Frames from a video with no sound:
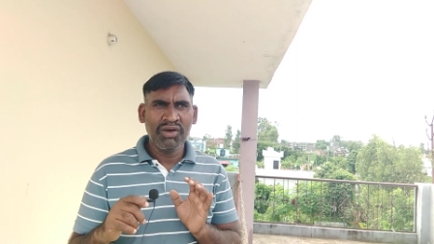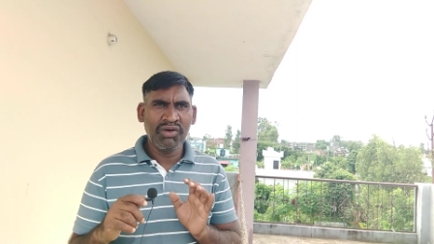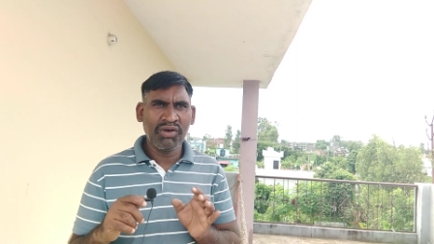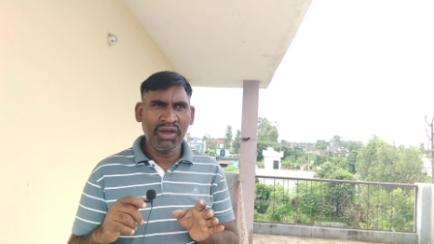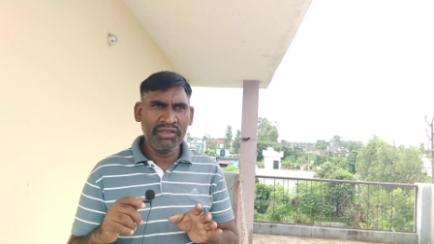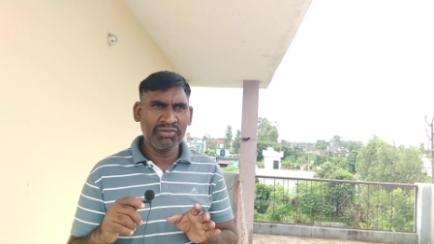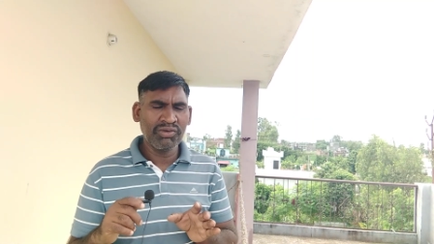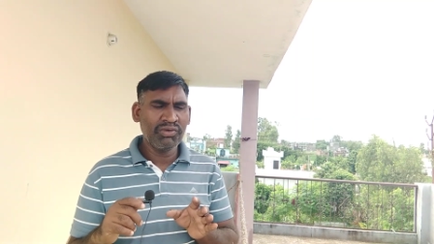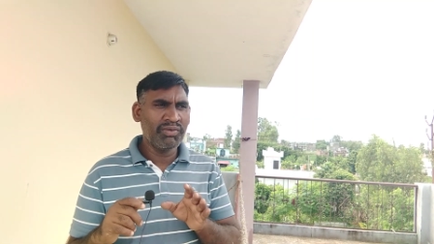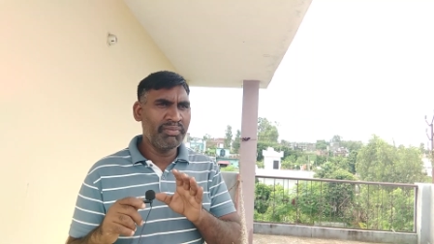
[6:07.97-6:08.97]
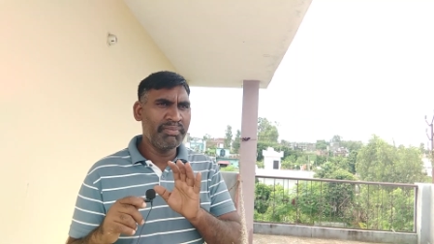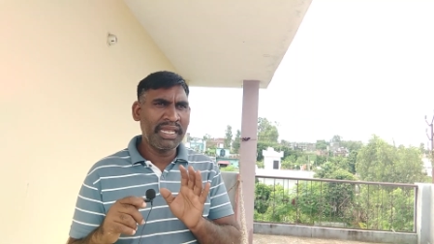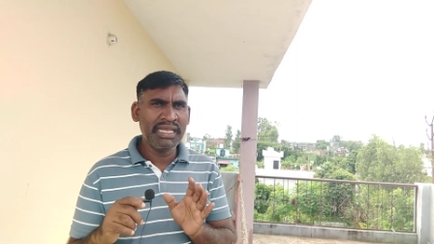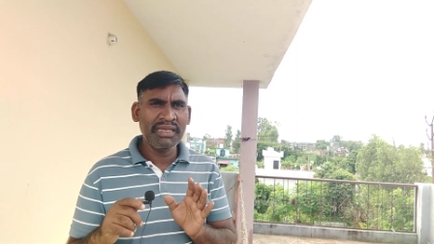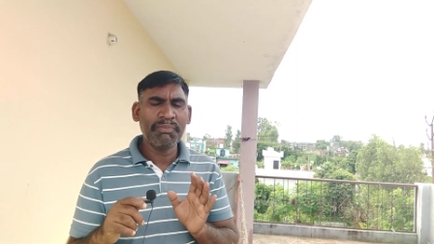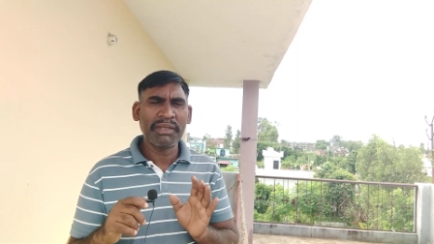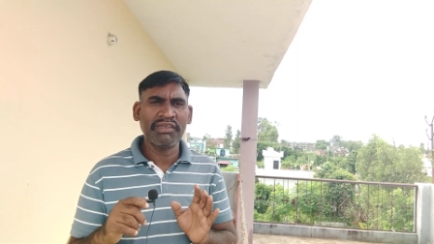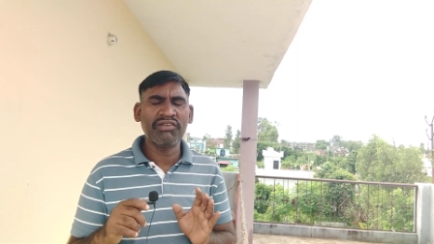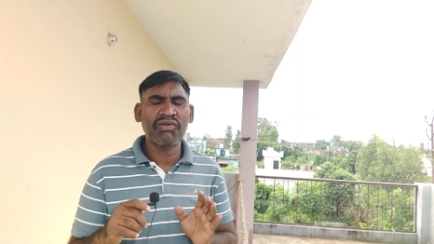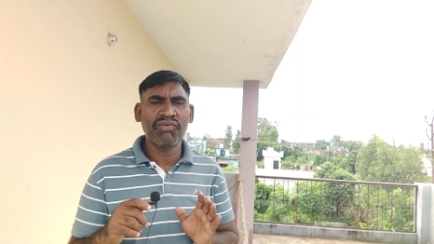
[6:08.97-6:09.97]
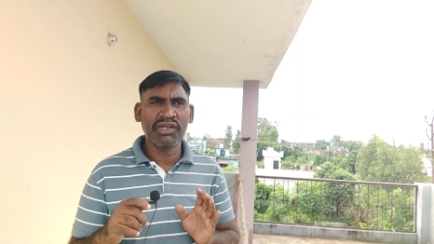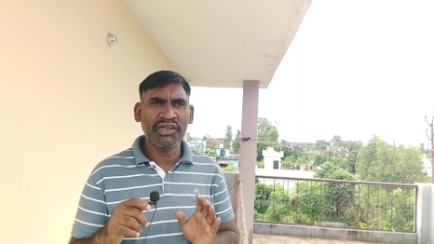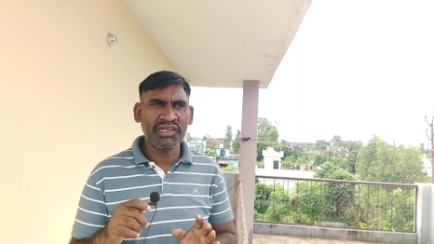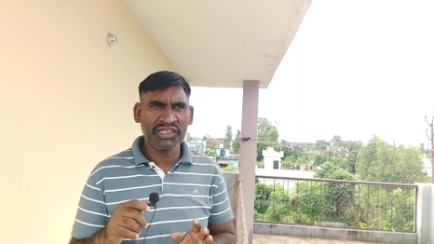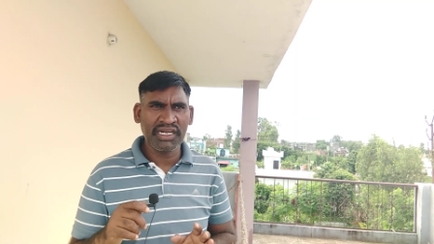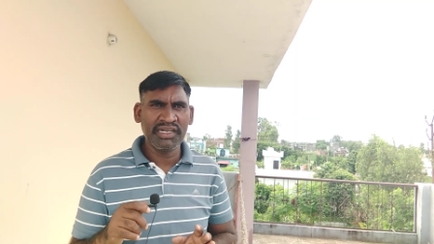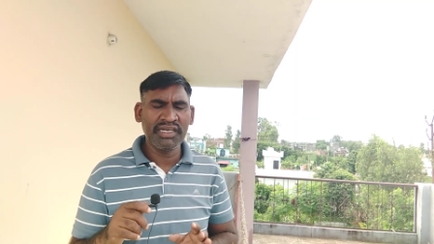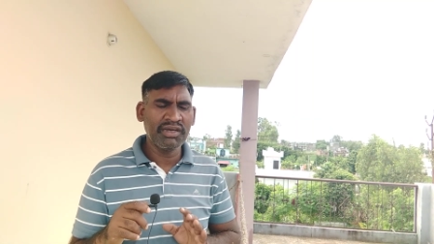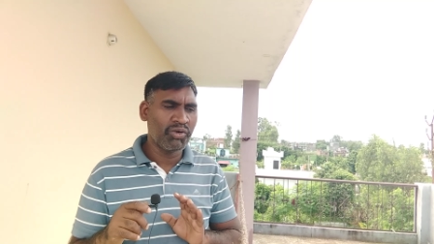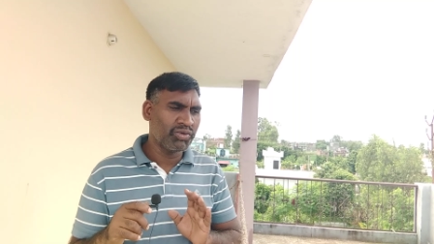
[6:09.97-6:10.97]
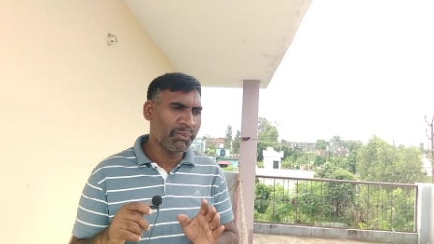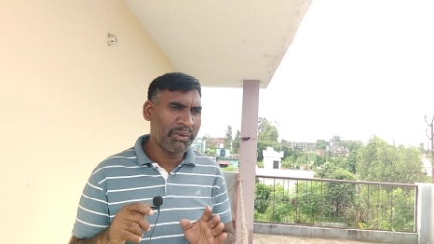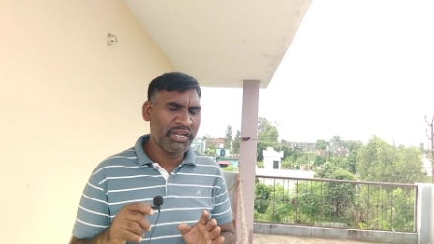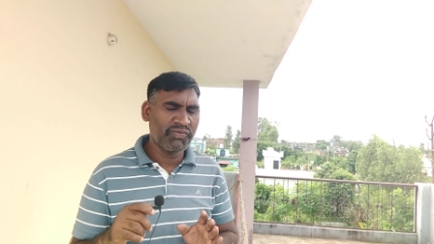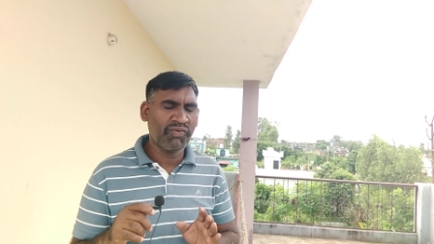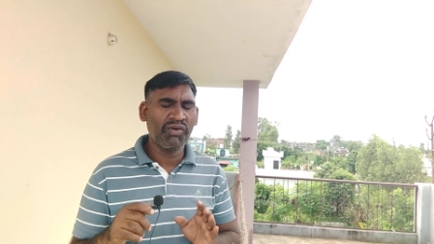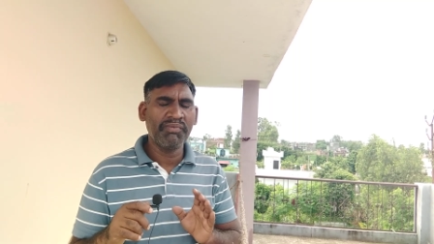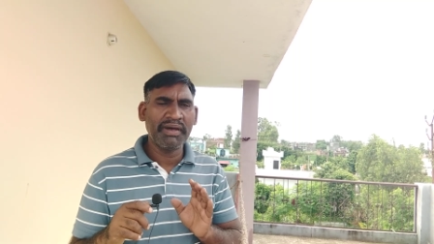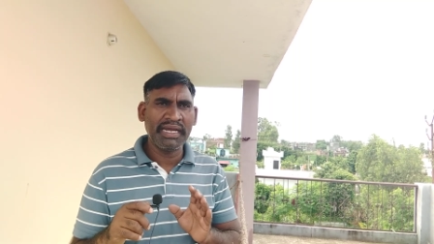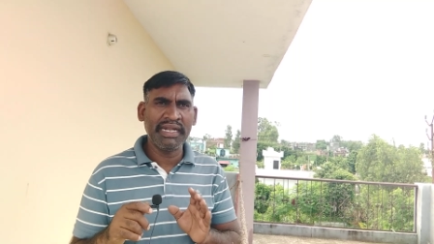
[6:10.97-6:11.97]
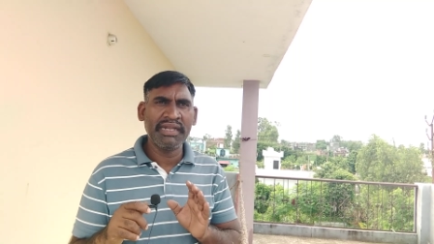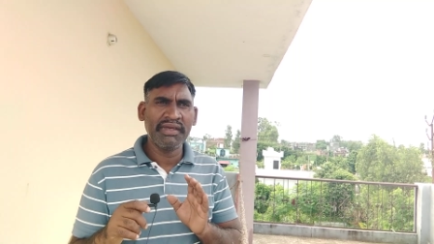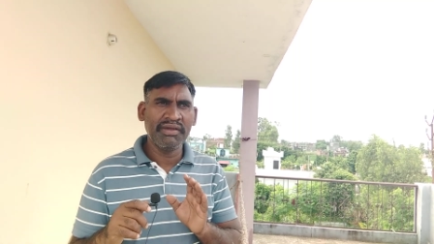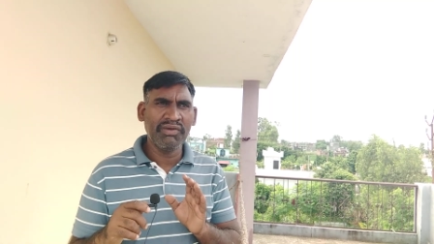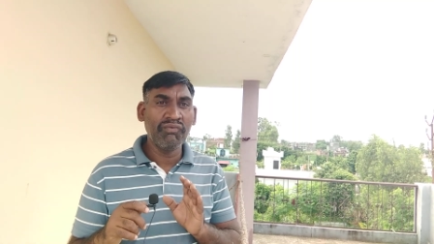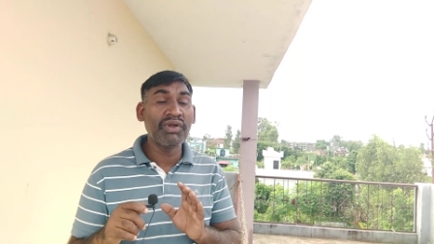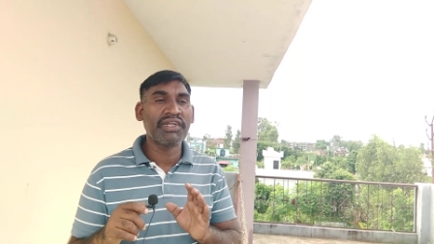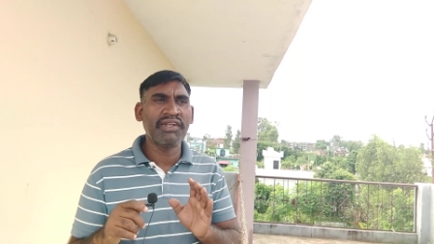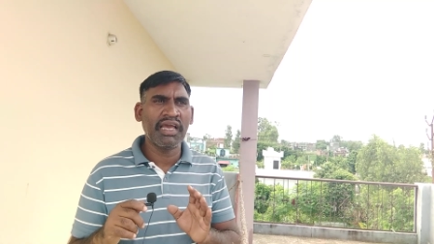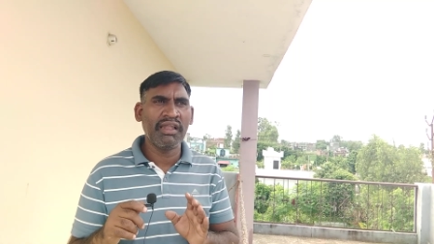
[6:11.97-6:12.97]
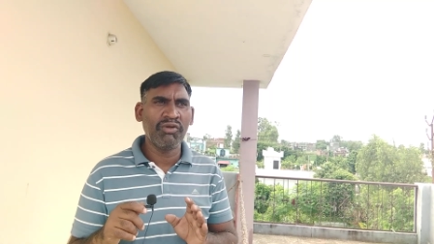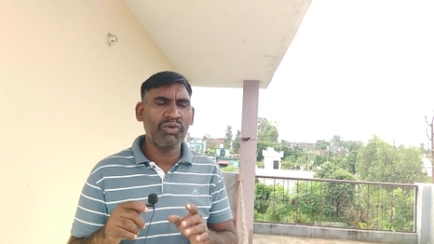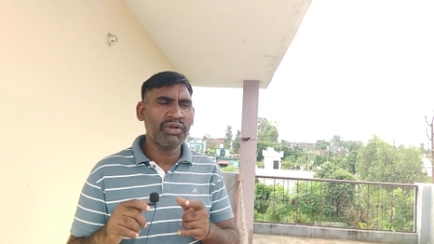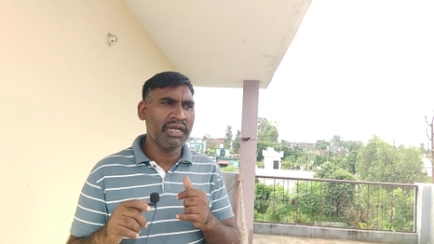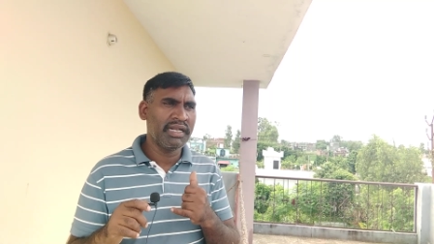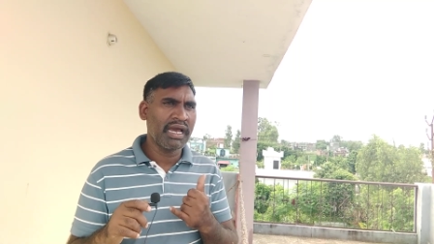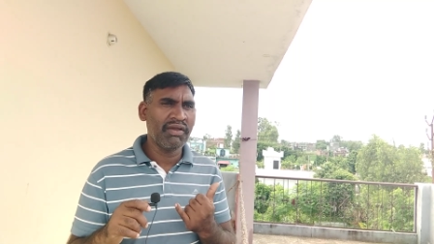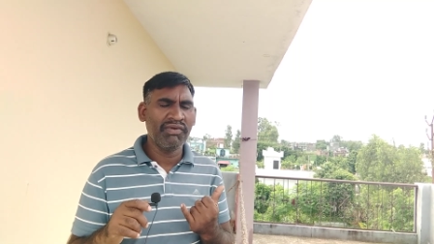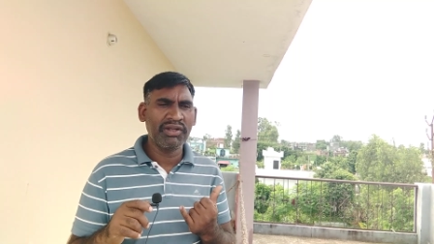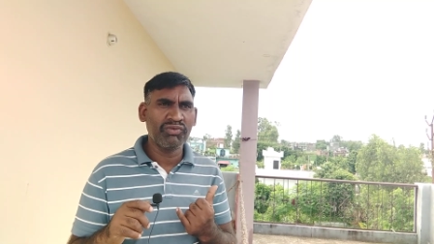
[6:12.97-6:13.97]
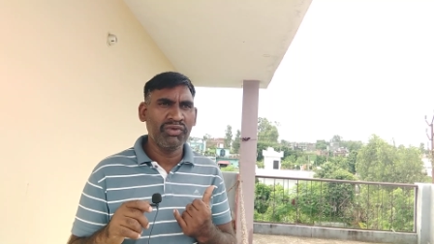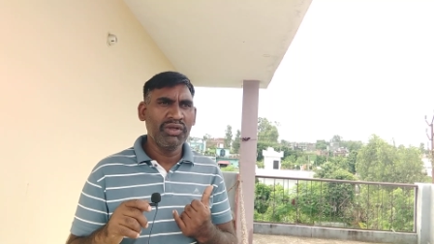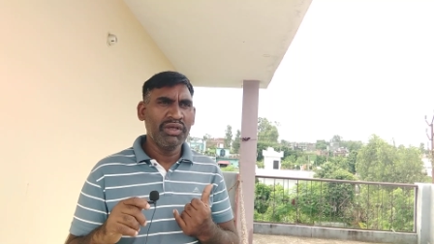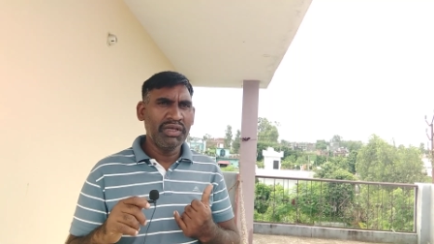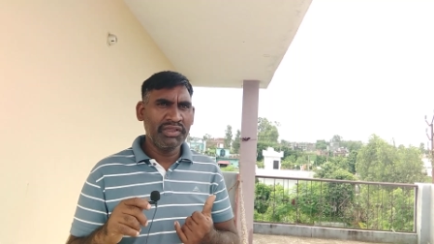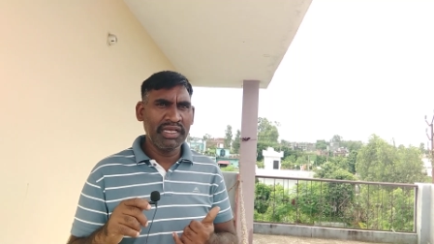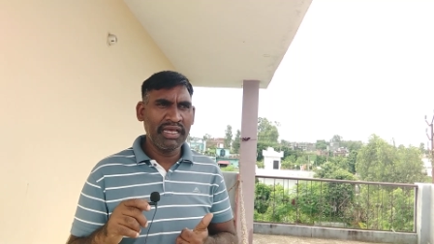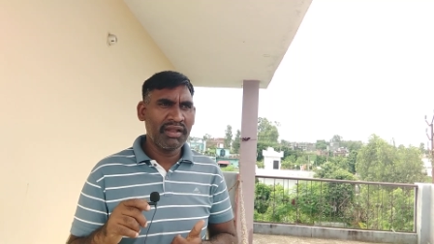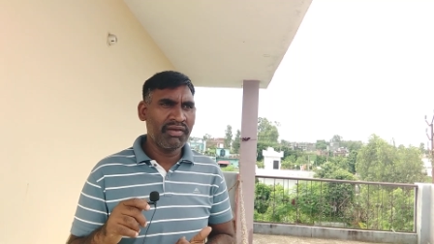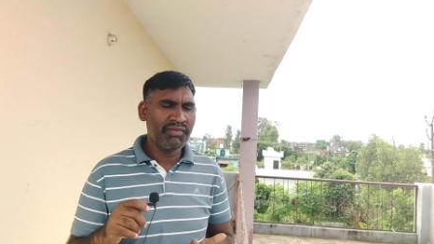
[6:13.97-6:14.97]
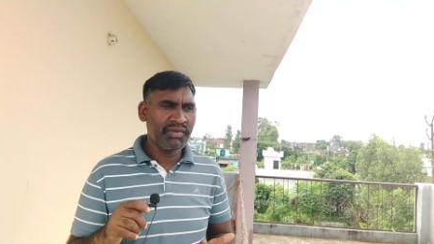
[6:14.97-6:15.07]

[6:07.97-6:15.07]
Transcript: uh, I saw um, many passengers were standing on the platform and uh, waited a lot, and I went to there